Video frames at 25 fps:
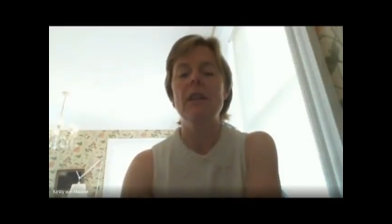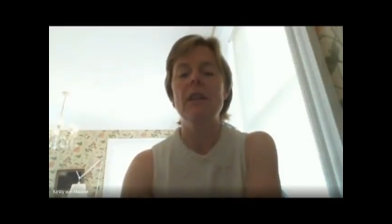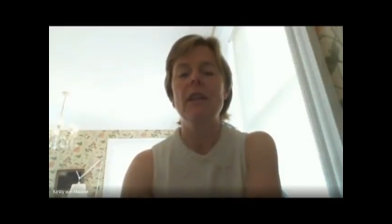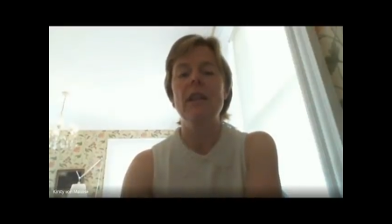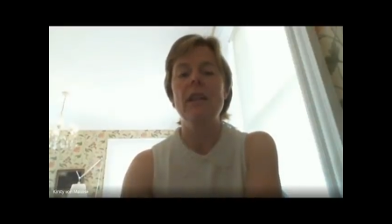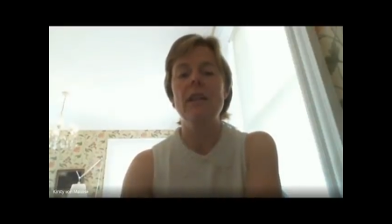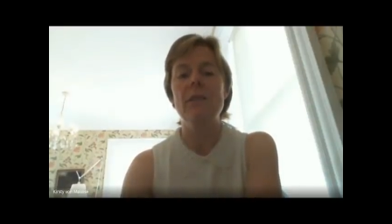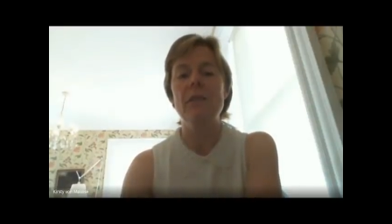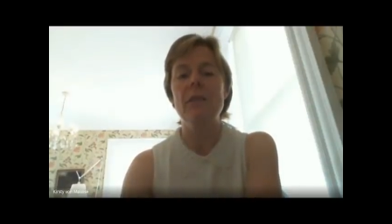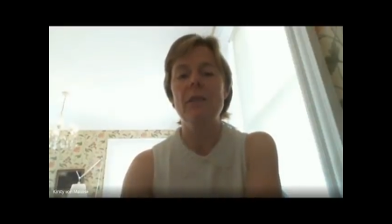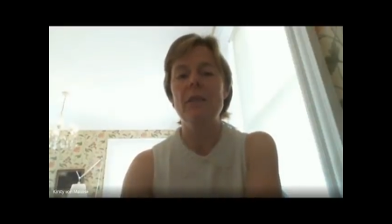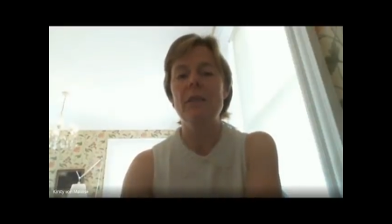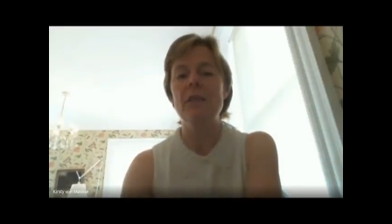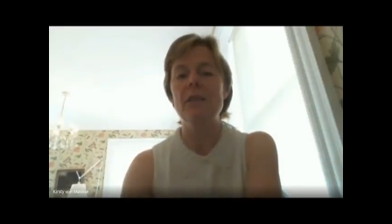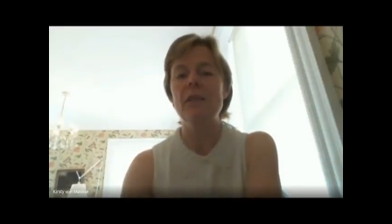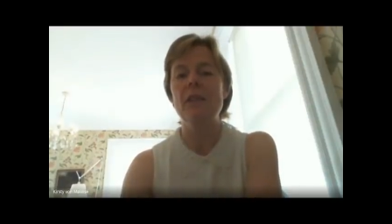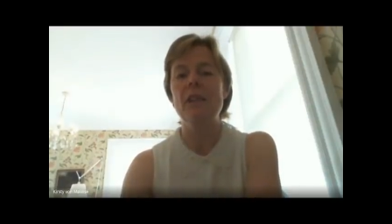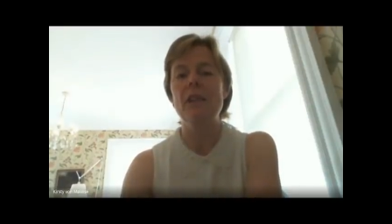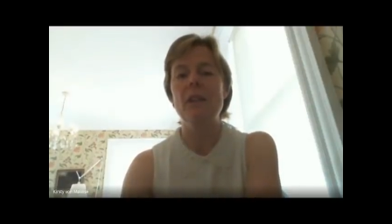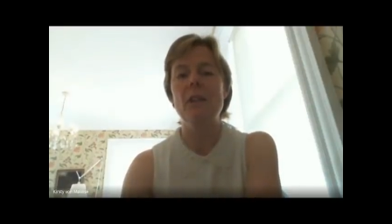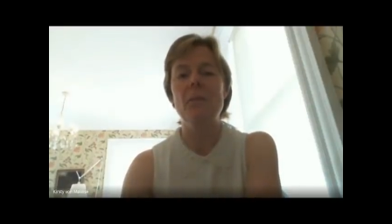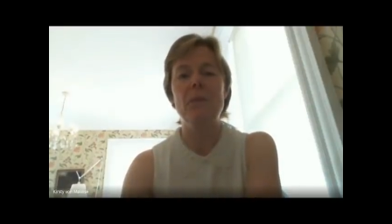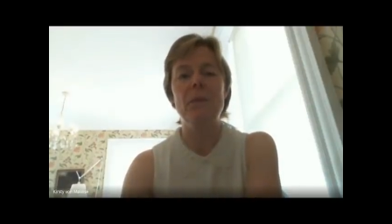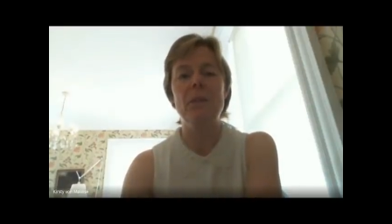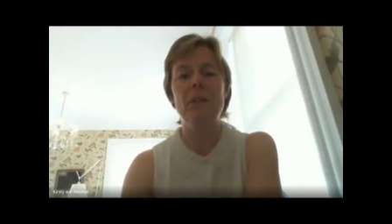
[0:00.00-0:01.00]
given us
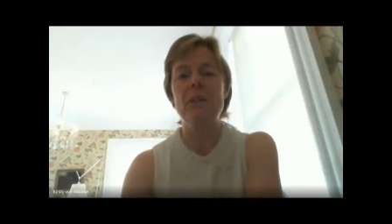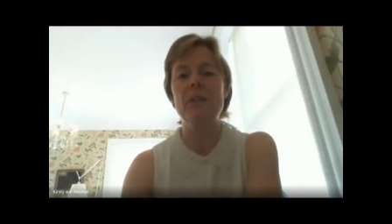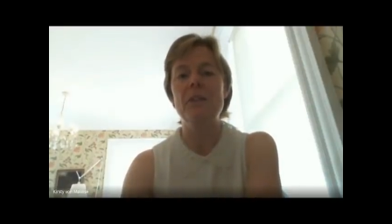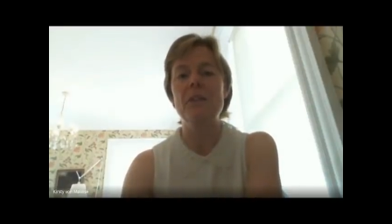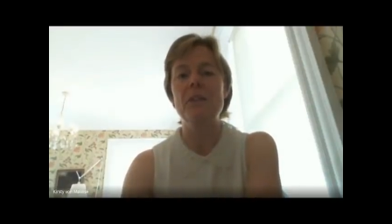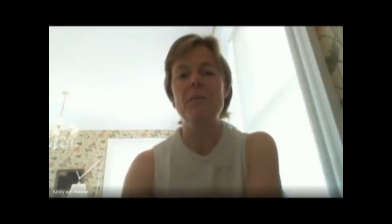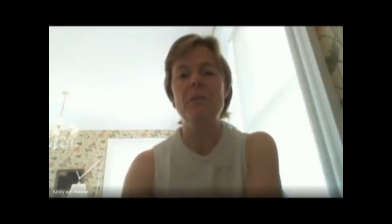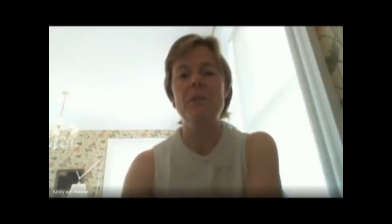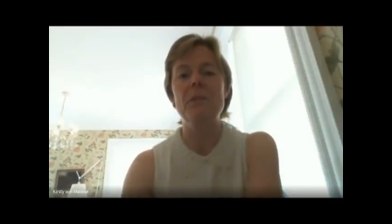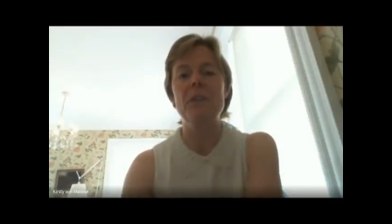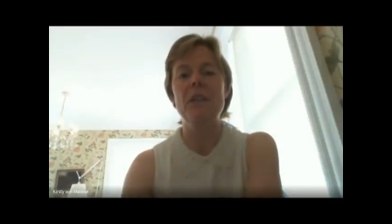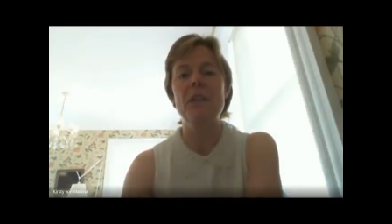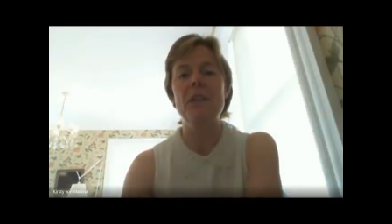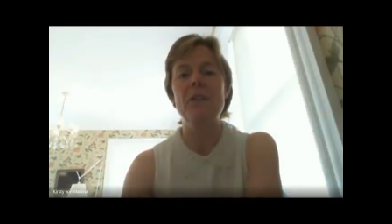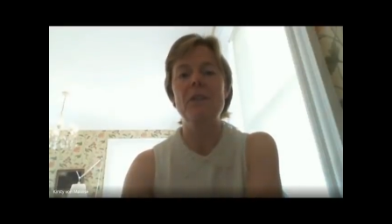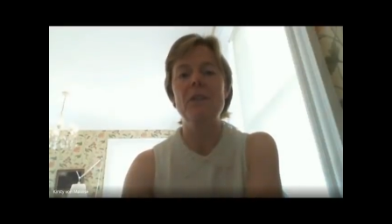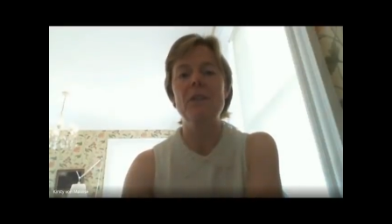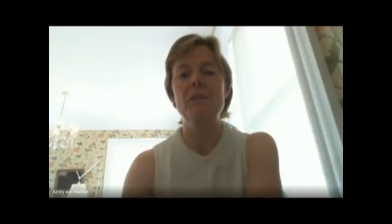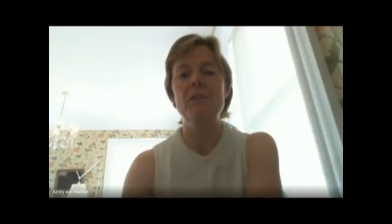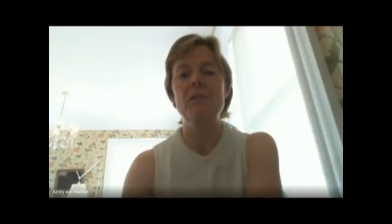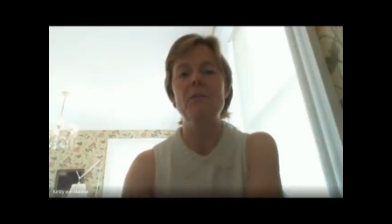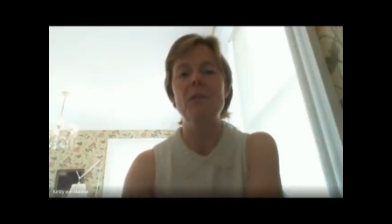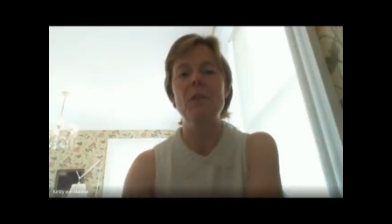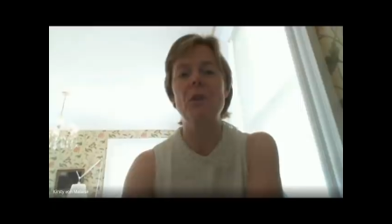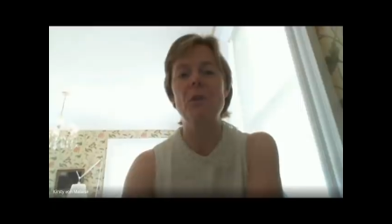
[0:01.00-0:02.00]
uploaded
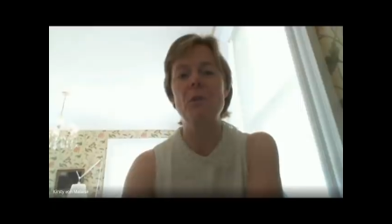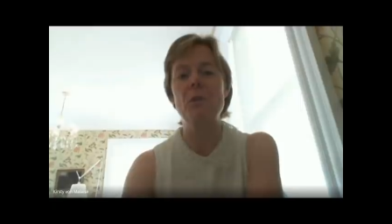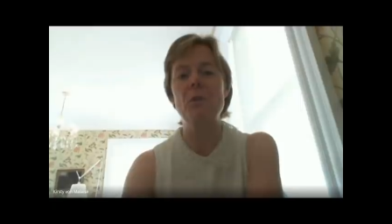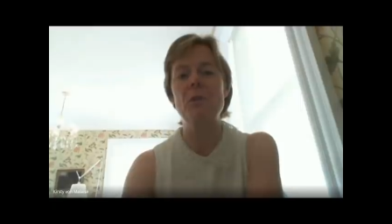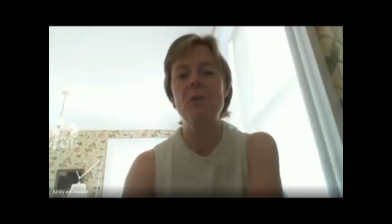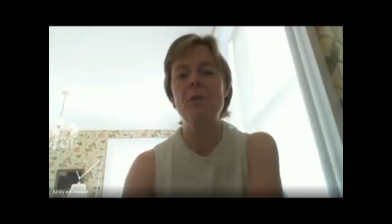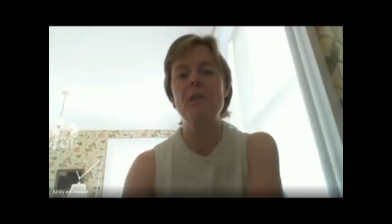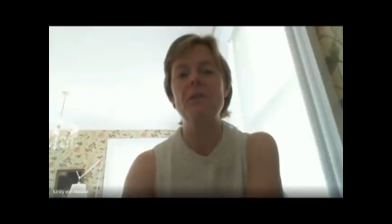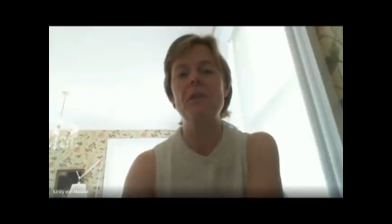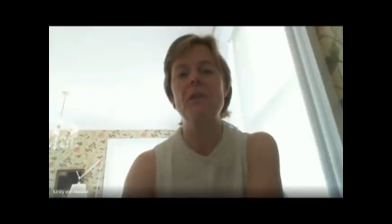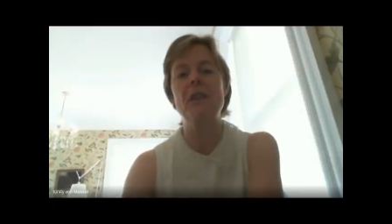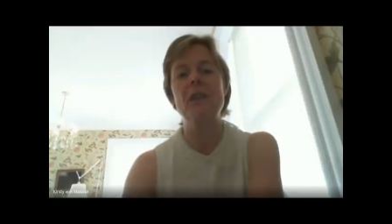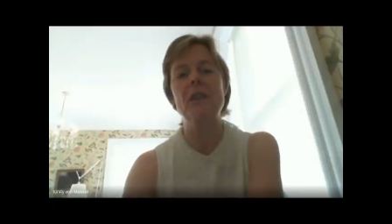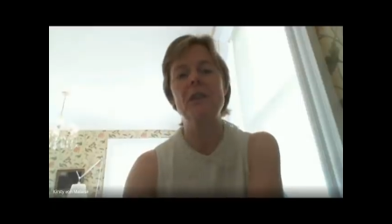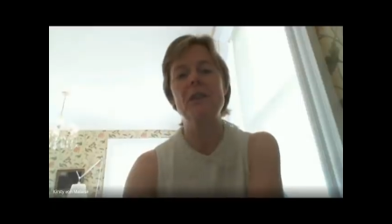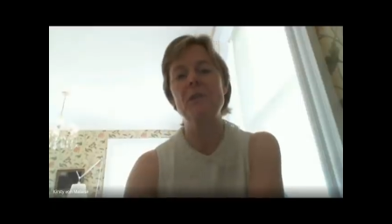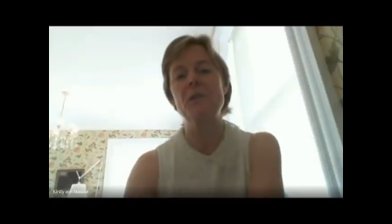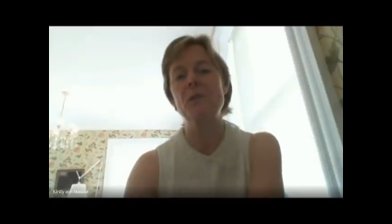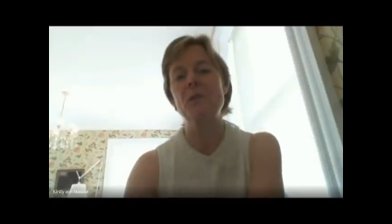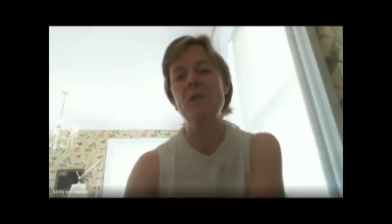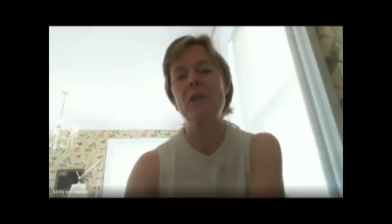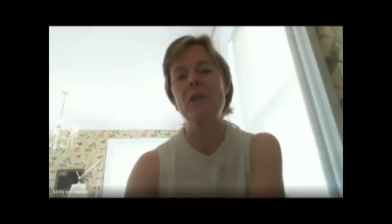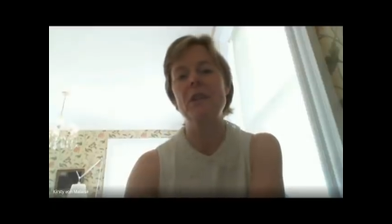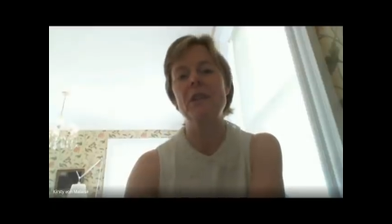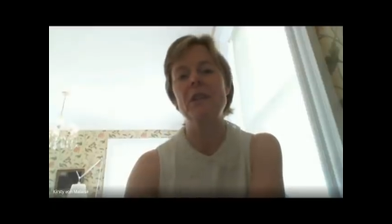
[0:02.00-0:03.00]
material, recorded things
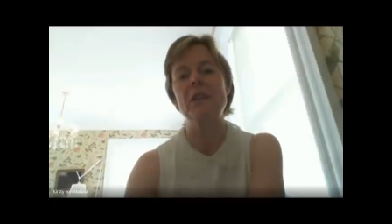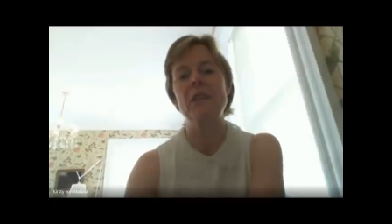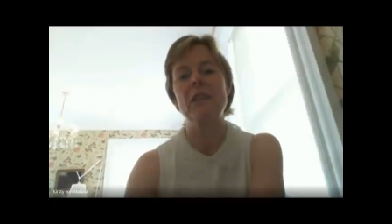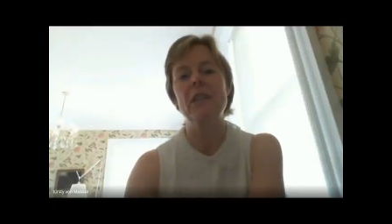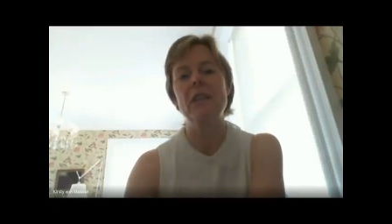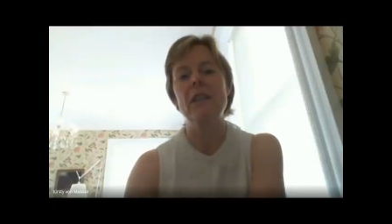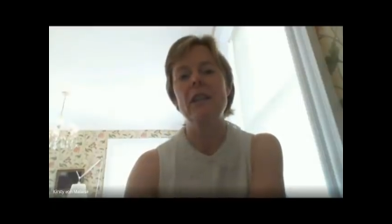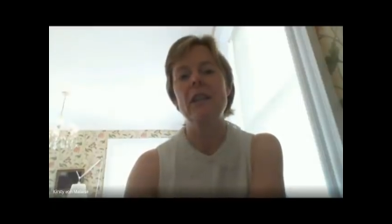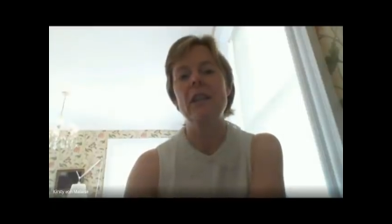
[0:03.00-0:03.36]
for us,